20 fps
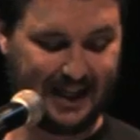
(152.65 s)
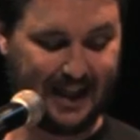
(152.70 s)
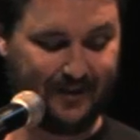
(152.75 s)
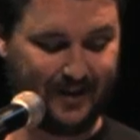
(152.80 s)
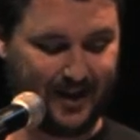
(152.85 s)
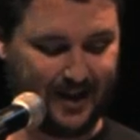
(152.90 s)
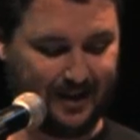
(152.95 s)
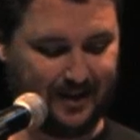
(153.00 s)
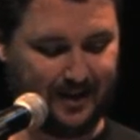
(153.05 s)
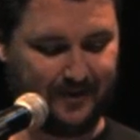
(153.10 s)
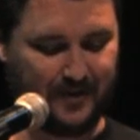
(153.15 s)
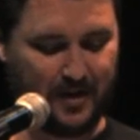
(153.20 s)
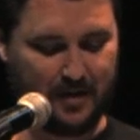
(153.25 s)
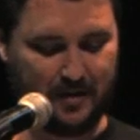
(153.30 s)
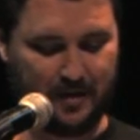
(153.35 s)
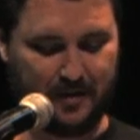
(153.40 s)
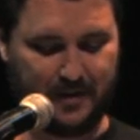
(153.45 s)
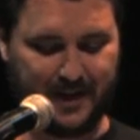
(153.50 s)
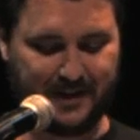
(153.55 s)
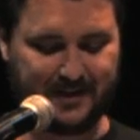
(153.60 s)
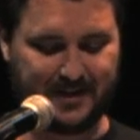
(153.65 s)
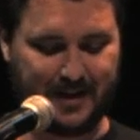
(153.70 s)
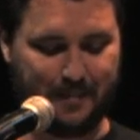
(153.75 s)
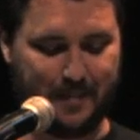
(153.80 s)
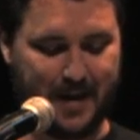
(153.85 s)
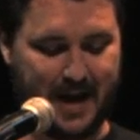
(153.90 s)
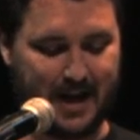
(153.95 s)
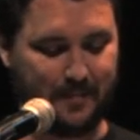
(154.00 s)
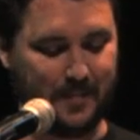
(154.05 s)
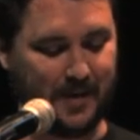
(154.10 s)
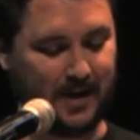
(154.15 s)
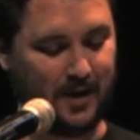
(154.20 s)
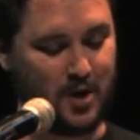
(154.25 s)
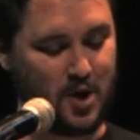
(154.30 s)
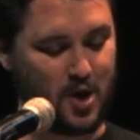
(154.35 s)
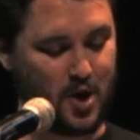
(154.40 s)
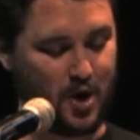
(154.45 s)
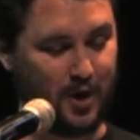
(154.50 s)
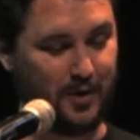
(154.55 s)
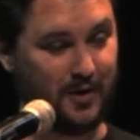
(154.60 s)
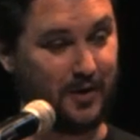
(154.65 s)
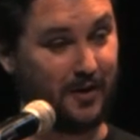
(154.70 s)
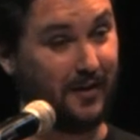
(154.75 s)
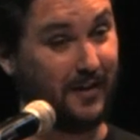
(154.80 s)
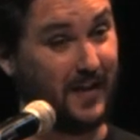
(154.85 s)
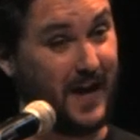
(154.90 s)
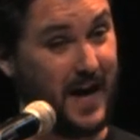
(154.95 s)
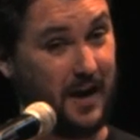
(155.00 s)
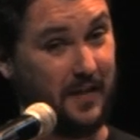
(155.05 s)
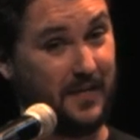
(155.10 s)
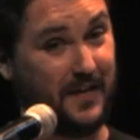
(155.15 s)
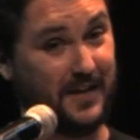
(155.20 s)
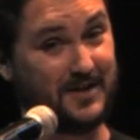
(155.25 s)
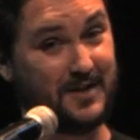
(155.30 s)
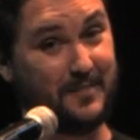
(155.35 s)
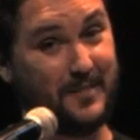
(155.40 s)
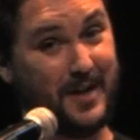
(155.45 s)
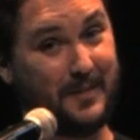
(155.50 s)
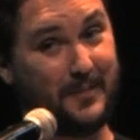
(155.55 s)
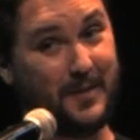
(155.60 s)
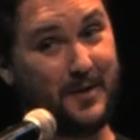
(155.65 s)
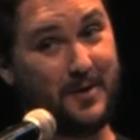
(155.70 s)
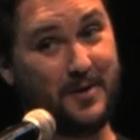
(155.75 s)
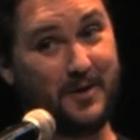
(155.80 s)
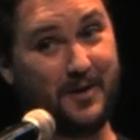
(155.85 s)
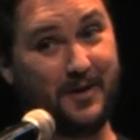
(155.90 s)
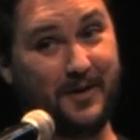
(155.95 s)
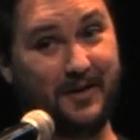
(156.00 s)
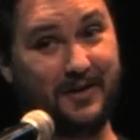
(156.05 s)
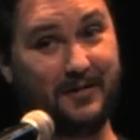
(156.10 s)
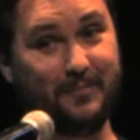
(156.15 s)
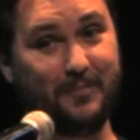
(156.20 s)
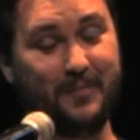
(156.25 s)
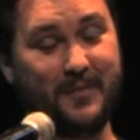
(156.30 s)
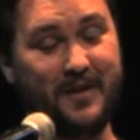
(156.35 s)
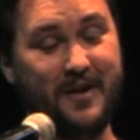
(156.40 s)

love it. Of all the things that make me a nerd, there are a lot of things that make me a nerd.